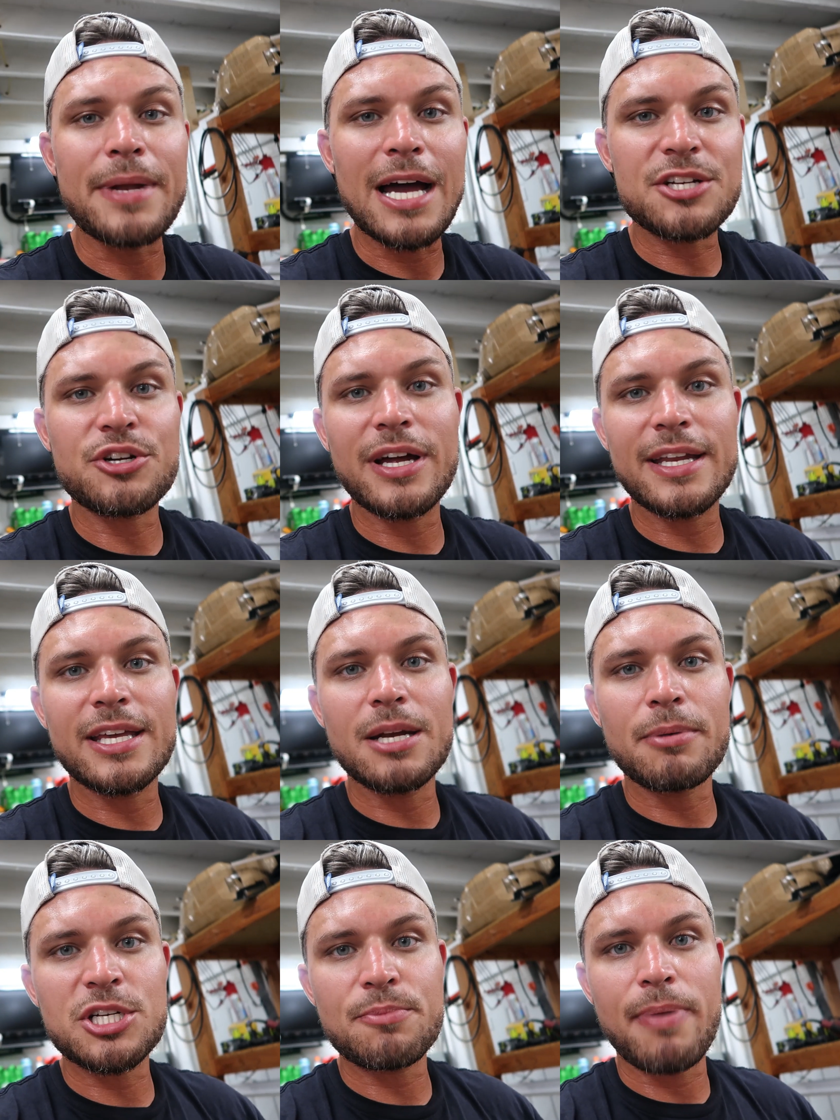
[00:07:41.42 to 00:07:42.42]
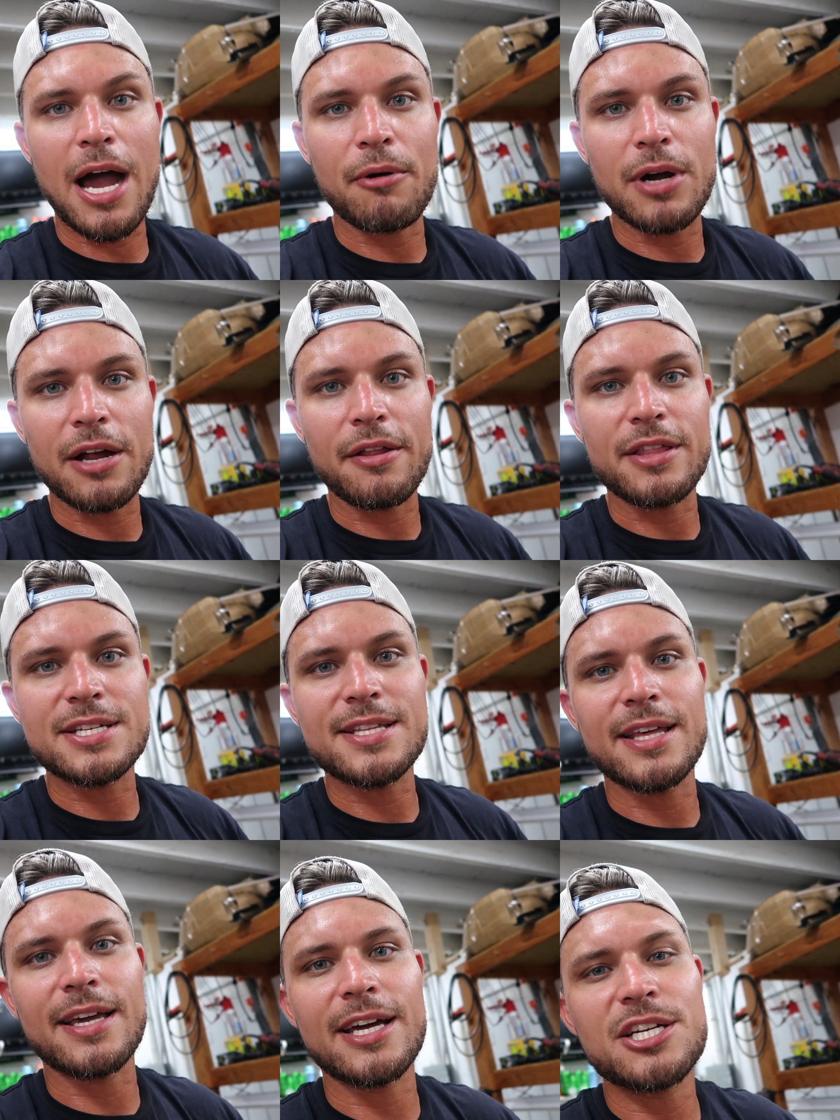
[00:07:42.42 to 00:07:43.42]
I'm not trying to get a bunch of power out of
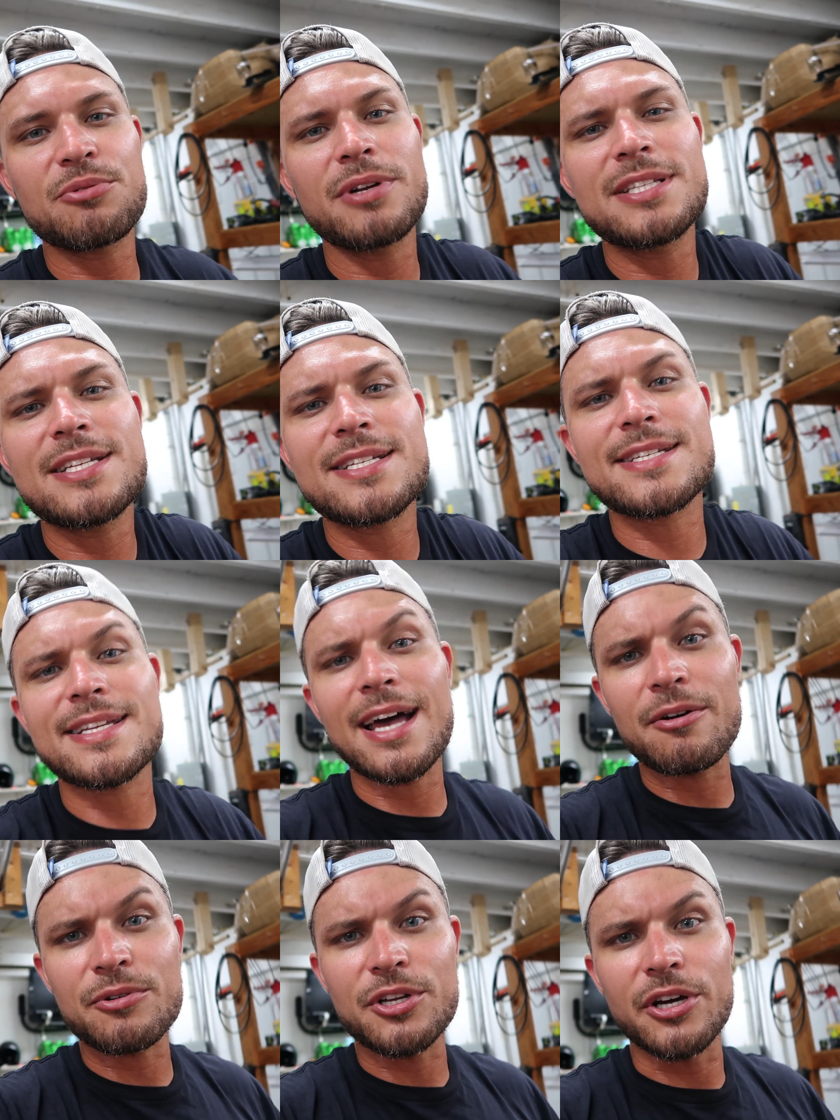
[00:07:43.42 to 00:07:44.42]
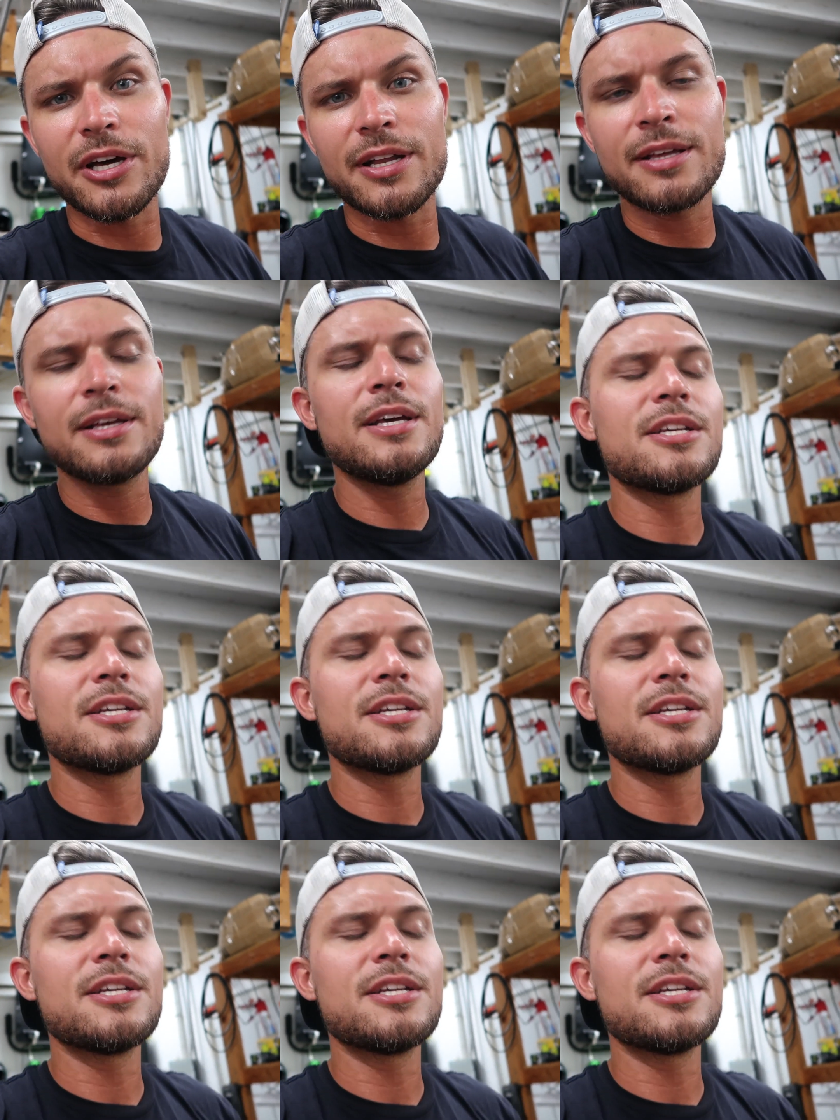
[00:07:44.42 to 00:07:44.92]
this thing. I just want it to sound good.